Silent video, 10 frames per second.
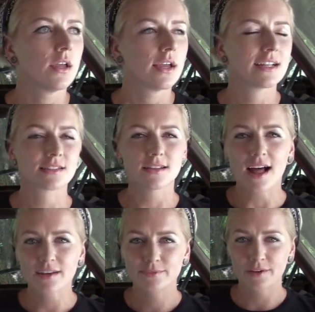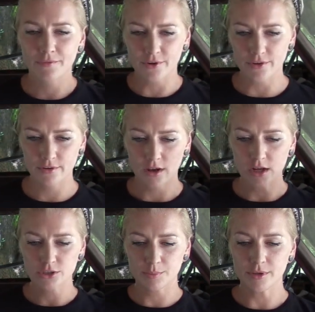it's a lot of different
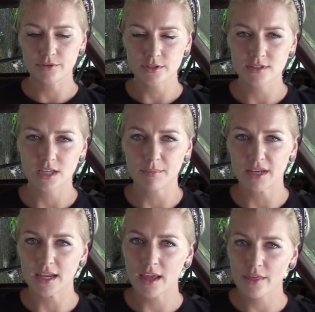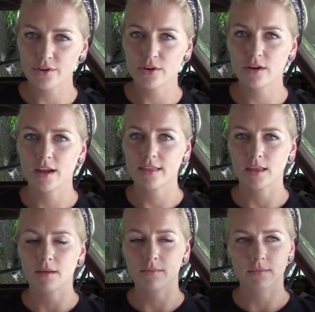contributions coming together and
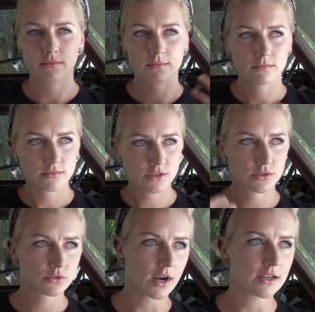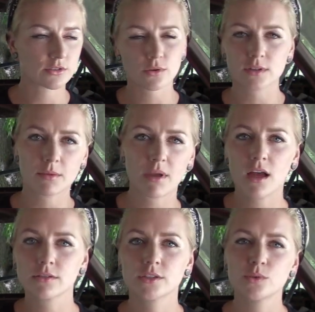then just trying to sort them
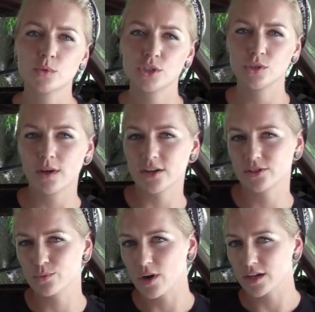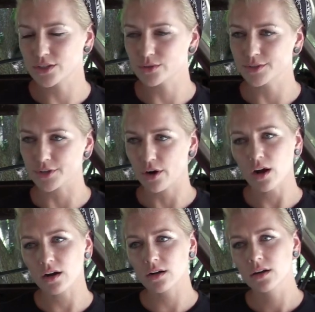out and do what you actually want to do in your
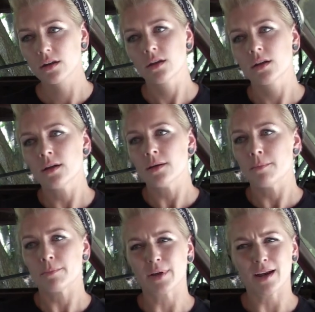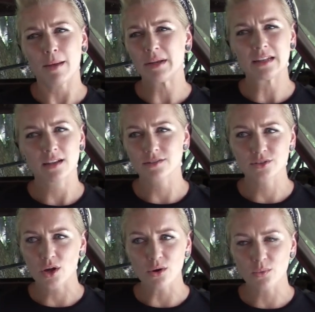heart. But I mean, there's
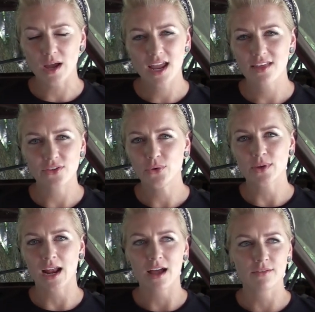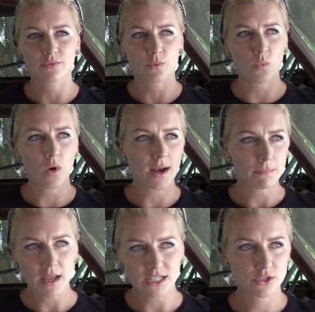no way that you can have one
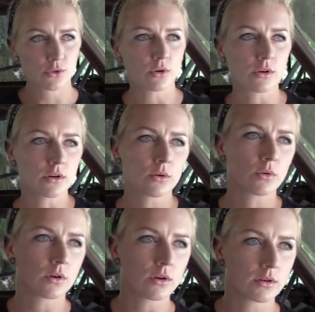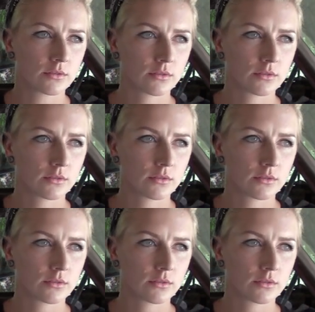mentor or,